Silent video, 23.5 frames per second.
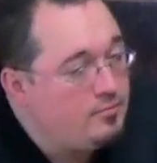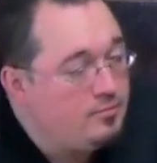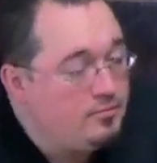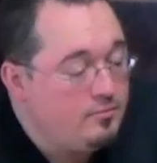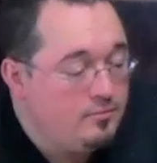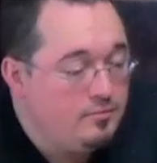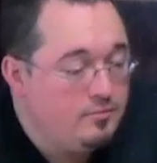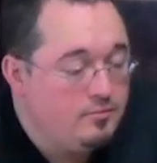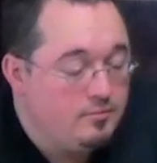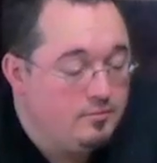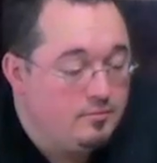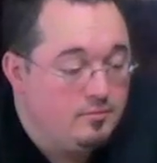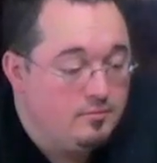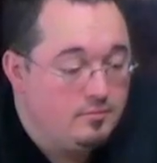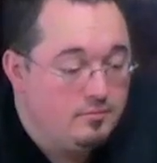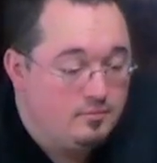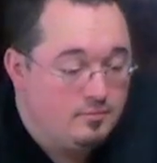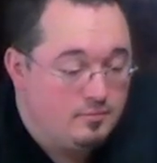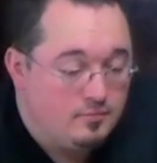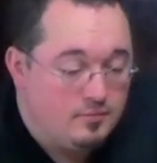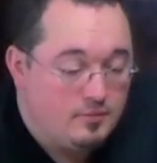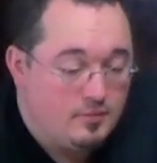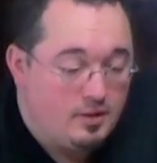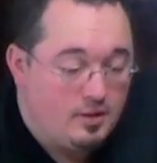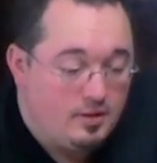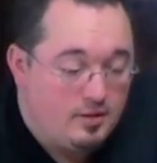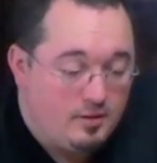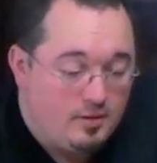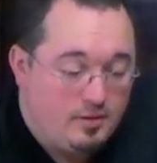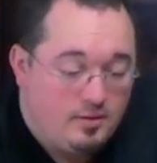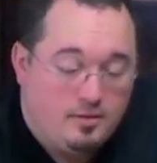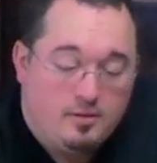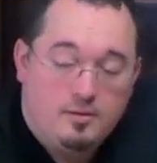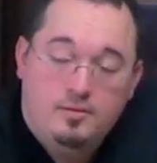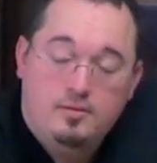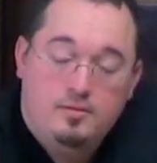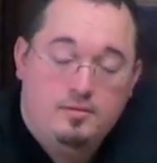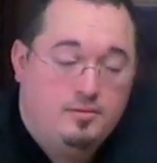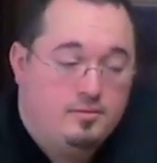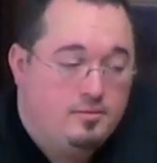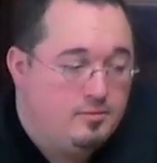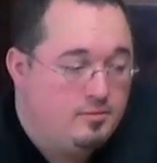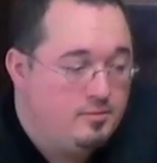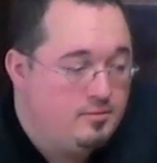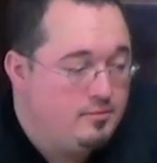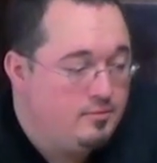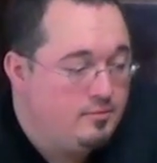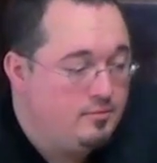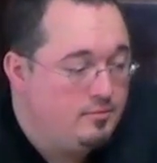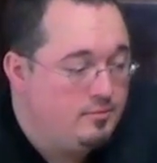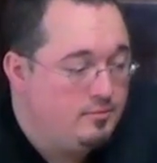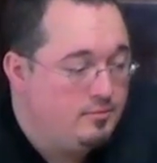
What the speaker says: No words are spoken by the person on screen.